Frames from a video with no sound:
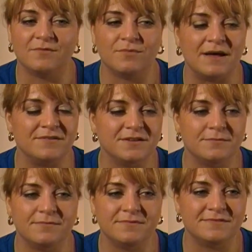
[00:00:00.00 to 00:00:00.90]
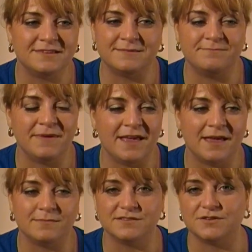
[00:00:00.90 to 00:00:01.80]
wound up
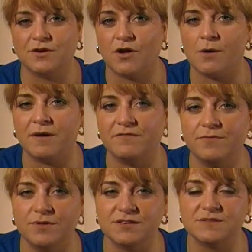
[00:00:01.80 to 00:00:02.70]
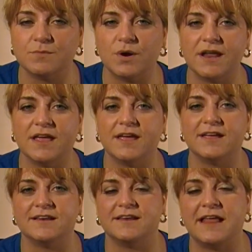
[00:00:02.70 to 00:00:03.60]
being able to cook all my food this
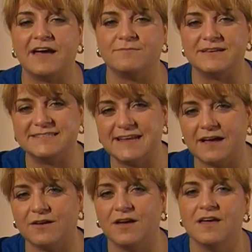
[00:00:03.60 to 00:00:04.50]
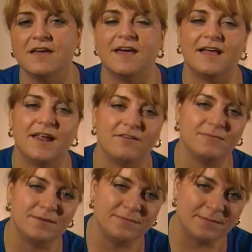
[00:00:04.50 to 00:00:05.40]
morning and have my snack and
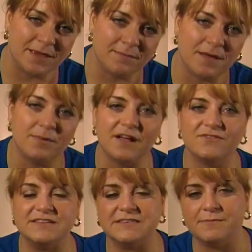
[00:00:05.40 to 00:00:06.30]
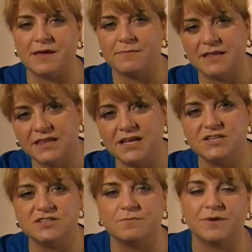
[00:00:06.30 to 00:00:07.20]
make my breakfast and make my
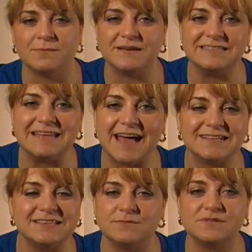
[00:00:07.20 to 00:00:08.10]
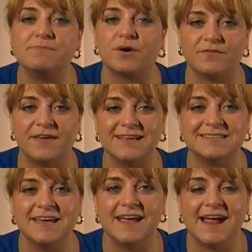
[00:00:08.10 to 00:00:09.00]
lunch and bring my snacks, and it was
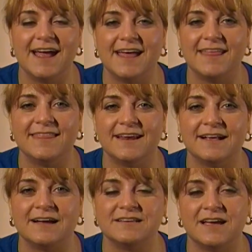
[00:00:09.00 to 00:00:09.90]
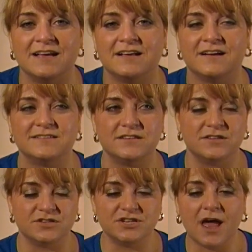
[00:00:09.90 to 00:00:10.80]
perfect. And then I got
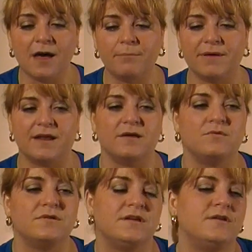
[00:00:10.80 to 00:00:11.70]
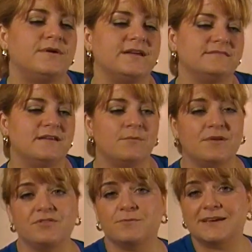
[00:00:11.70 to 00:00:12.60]
to the shop, and I
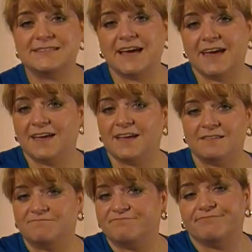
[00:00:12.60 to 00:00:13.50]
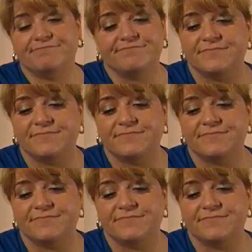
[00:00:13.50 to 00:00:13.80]
went through my day,